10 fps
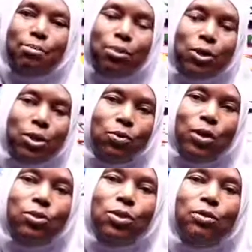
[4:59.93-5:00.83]
what they
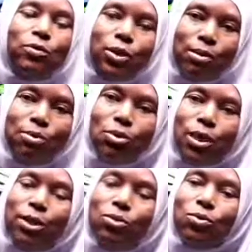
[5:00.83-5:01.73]
were doing, for them to
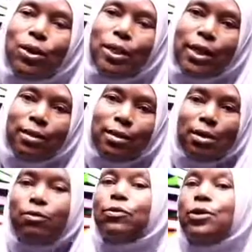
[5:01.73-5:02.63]
get to an
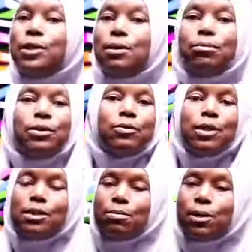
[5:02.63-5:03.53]
answer, for example, if
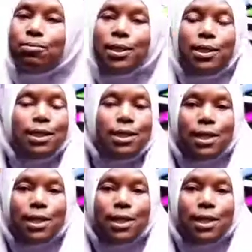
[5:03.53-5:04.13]
it is mathematics,